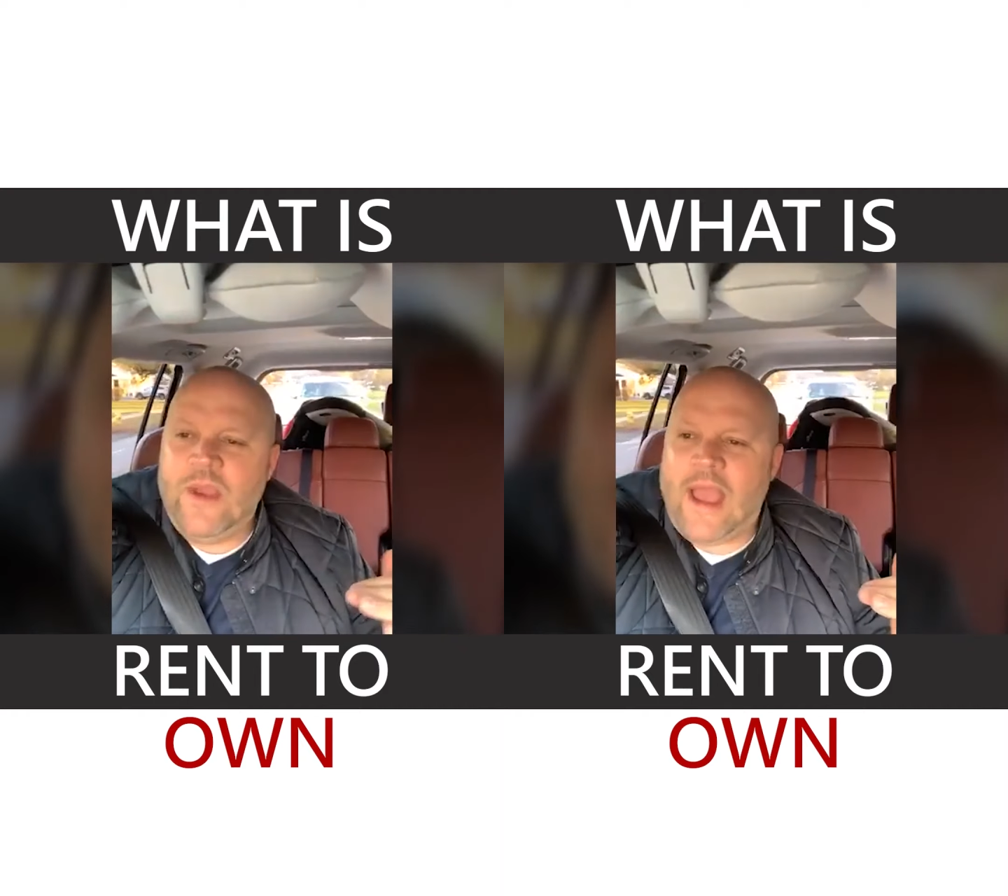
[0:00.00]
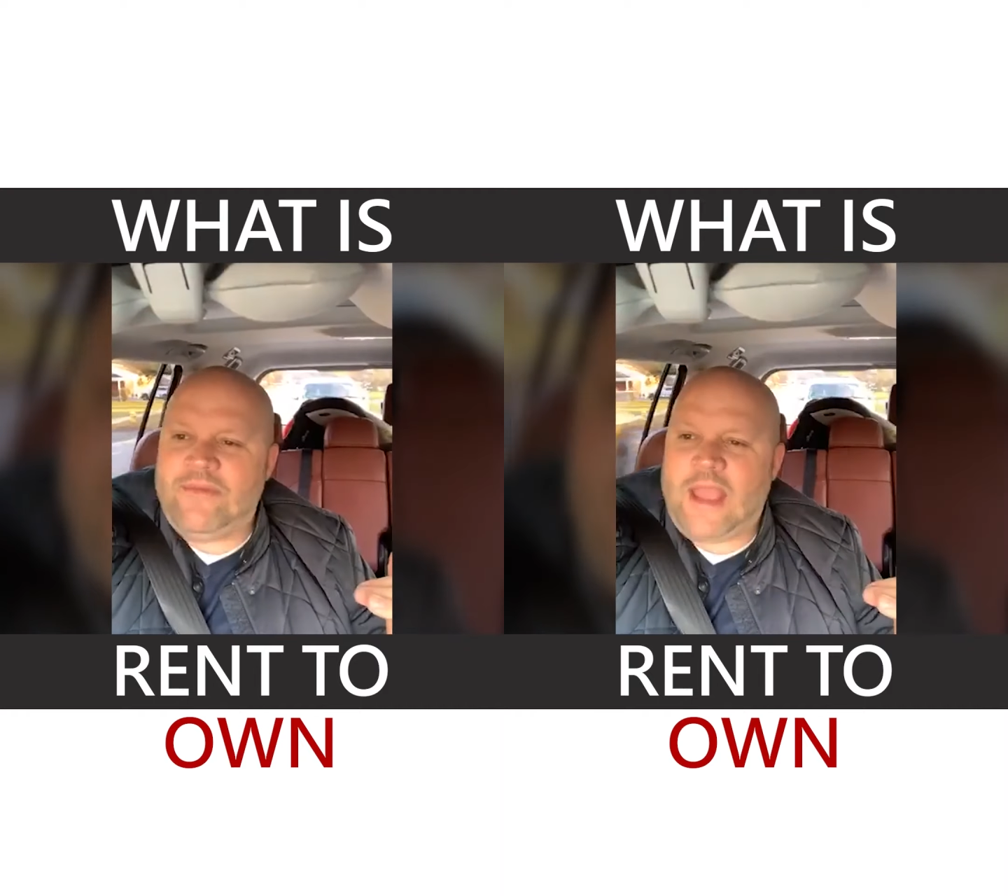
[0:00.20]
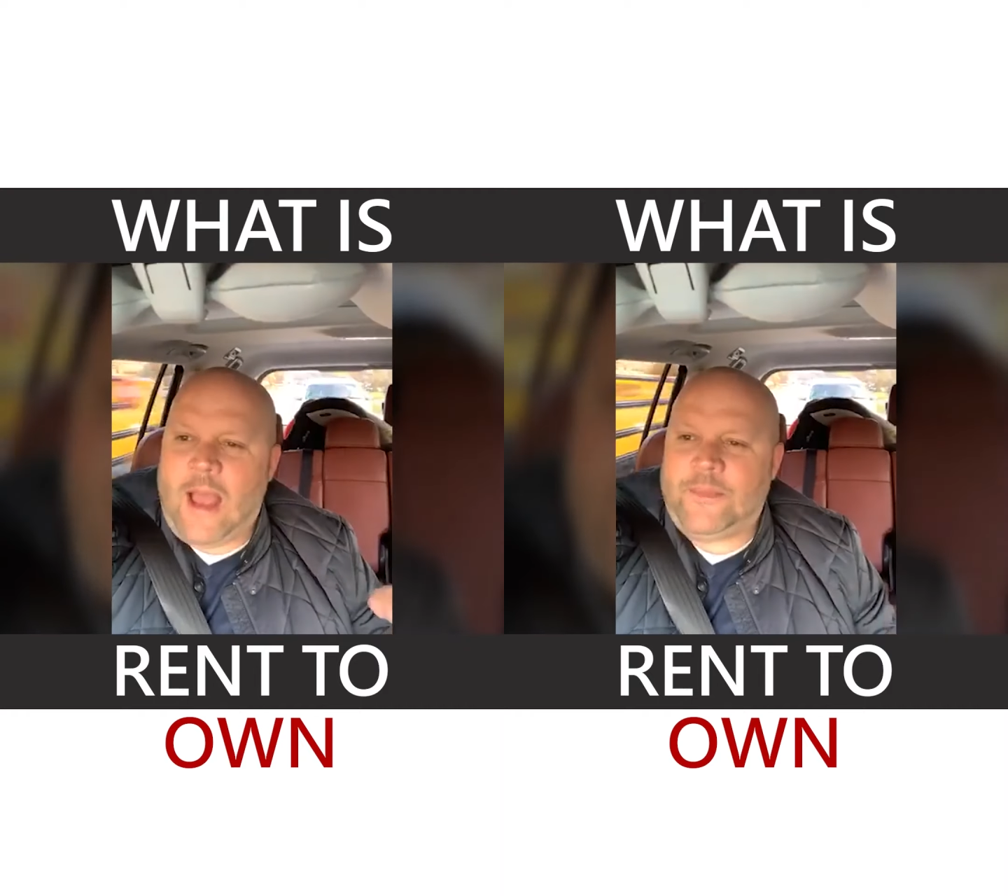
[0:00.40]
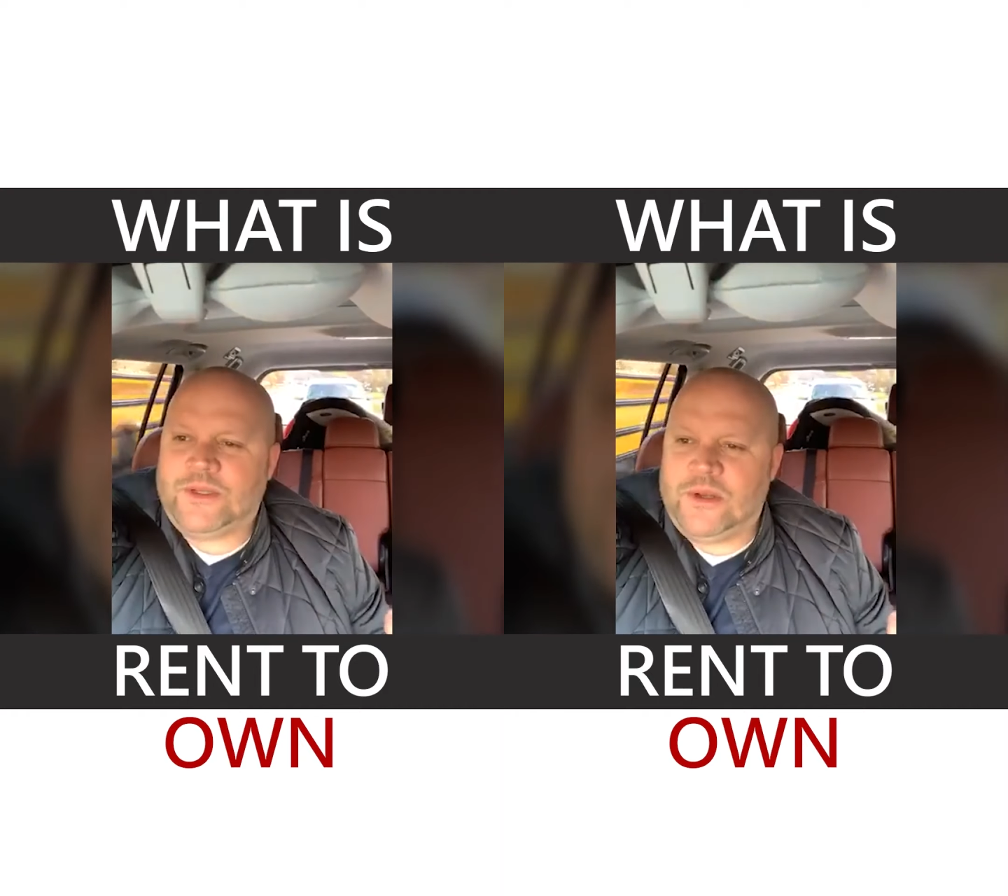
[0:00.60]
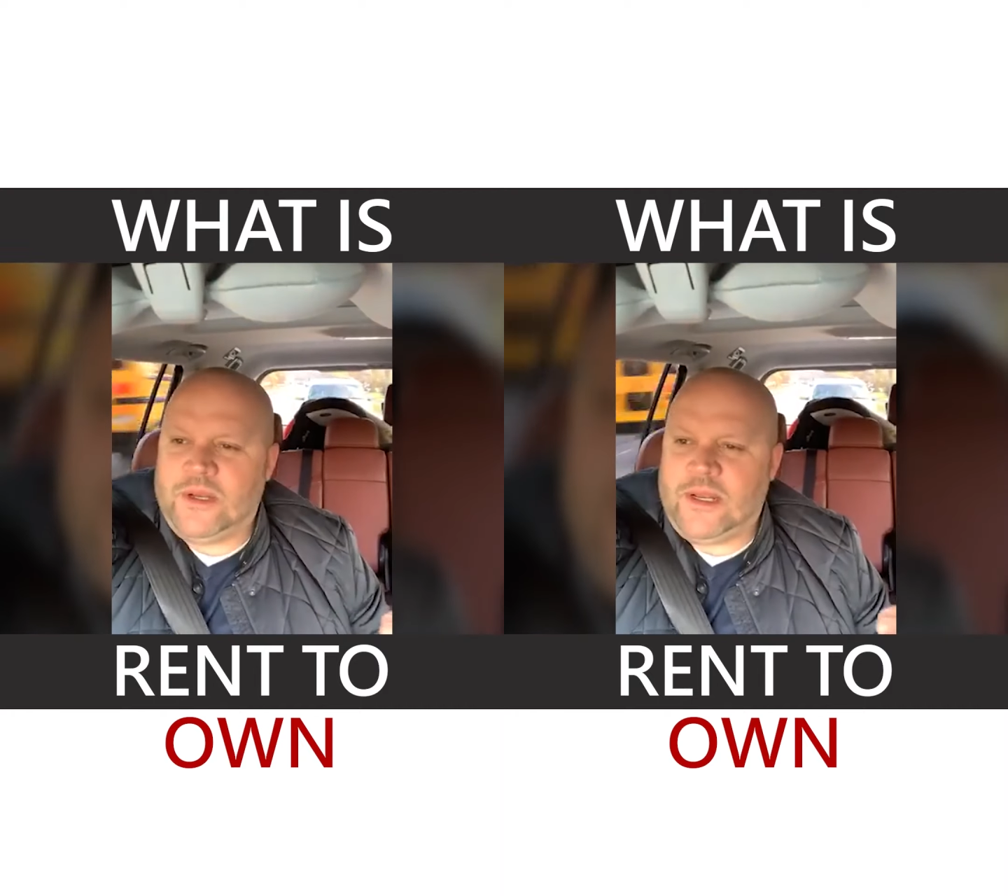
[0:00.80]
have the
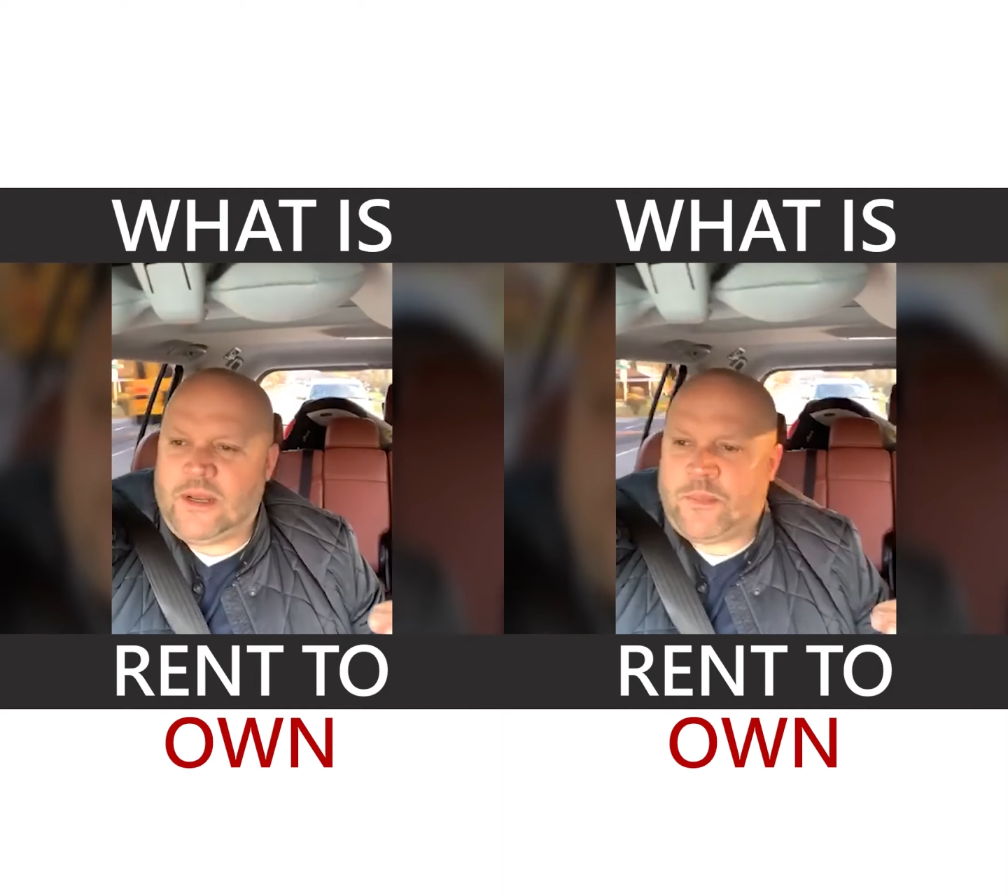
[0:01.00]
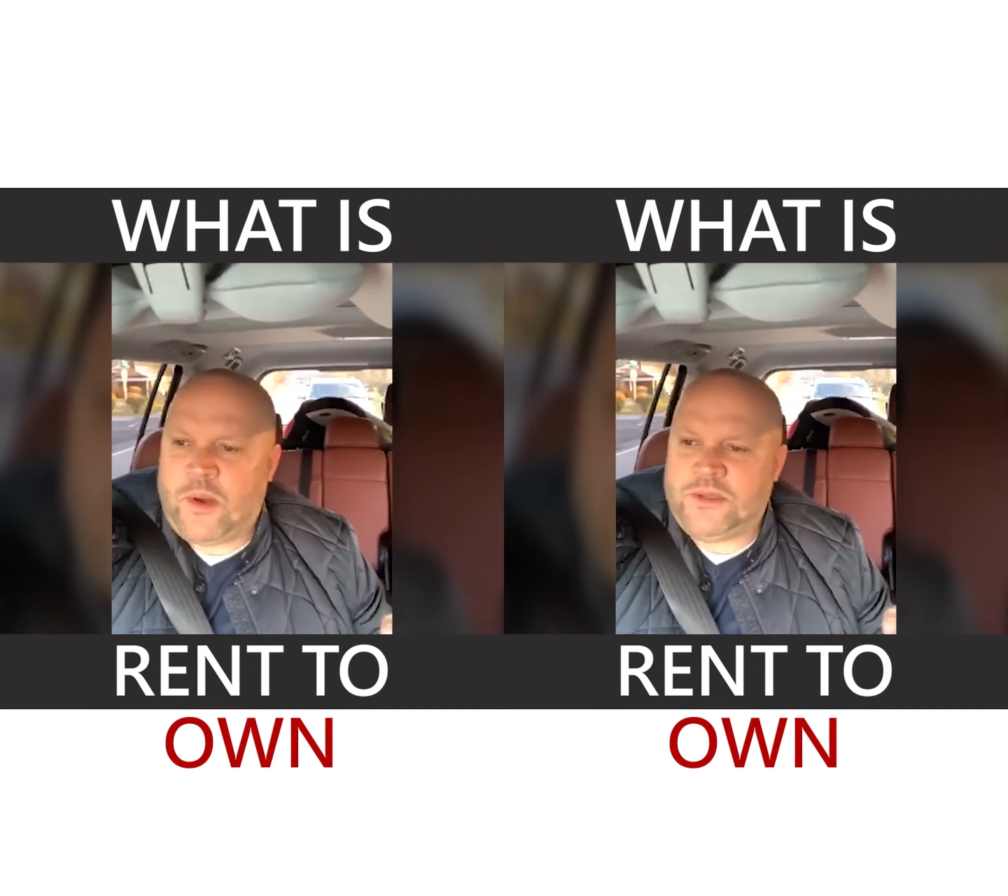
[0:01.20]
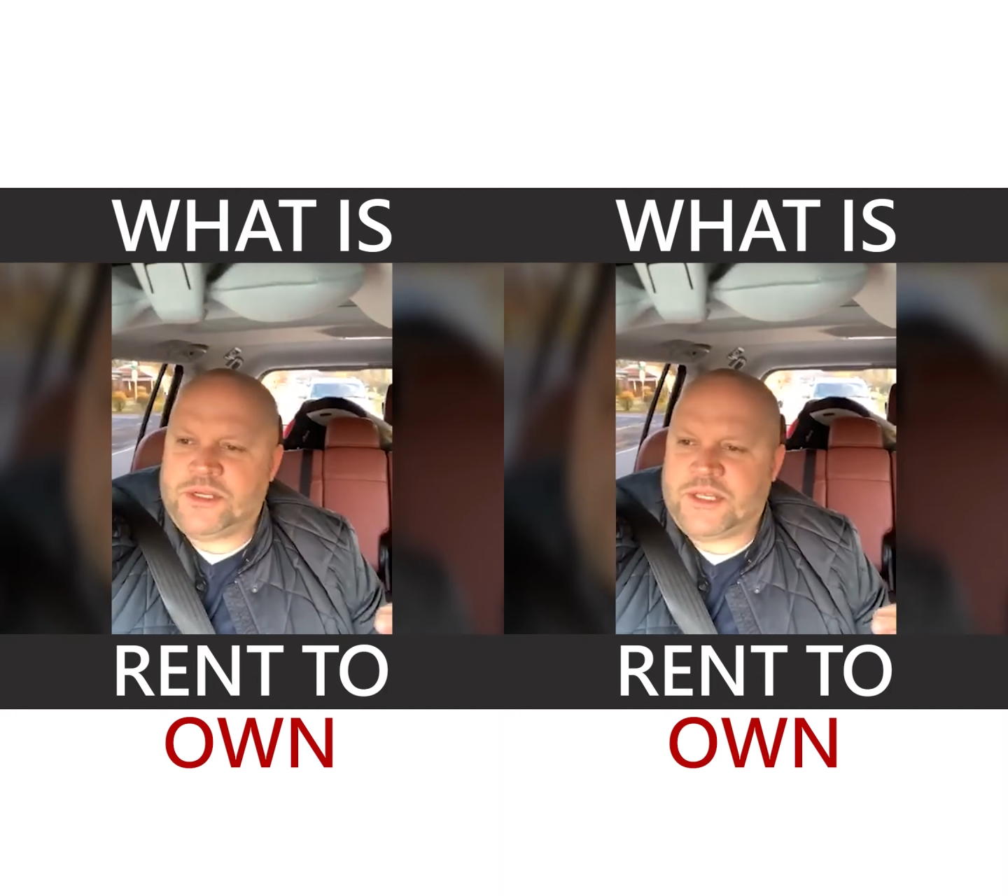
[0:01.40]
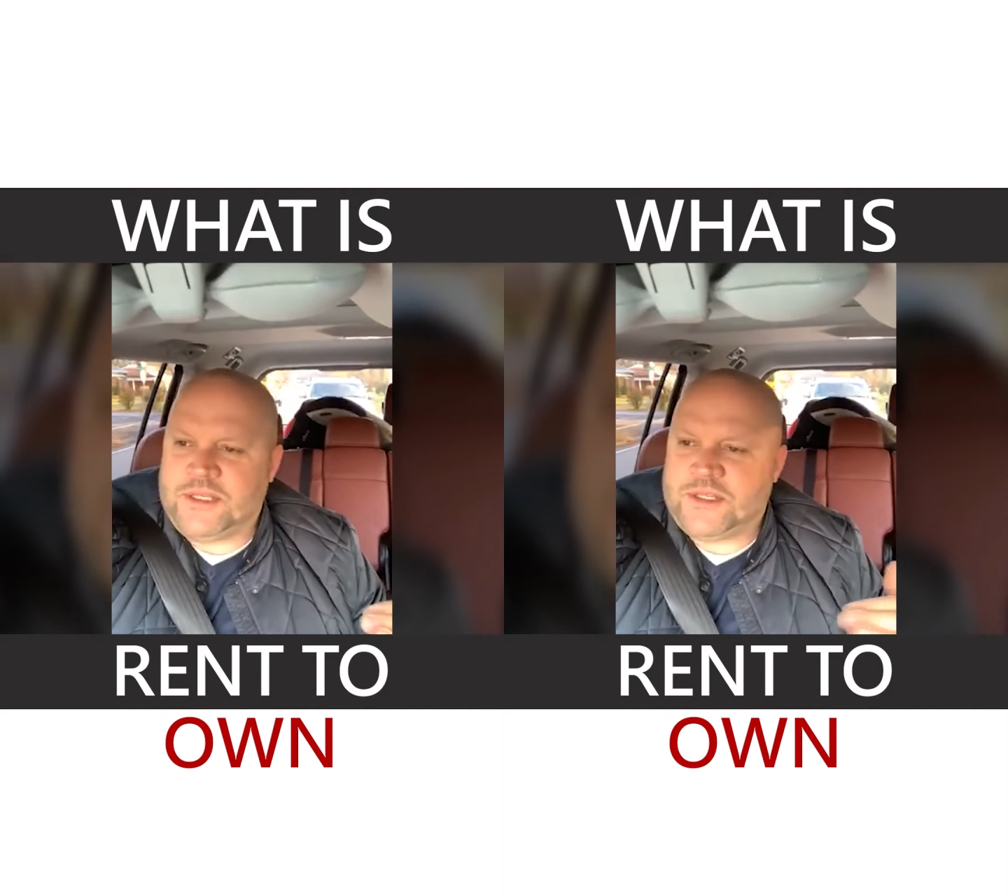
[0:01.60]
opportunity to purchase it,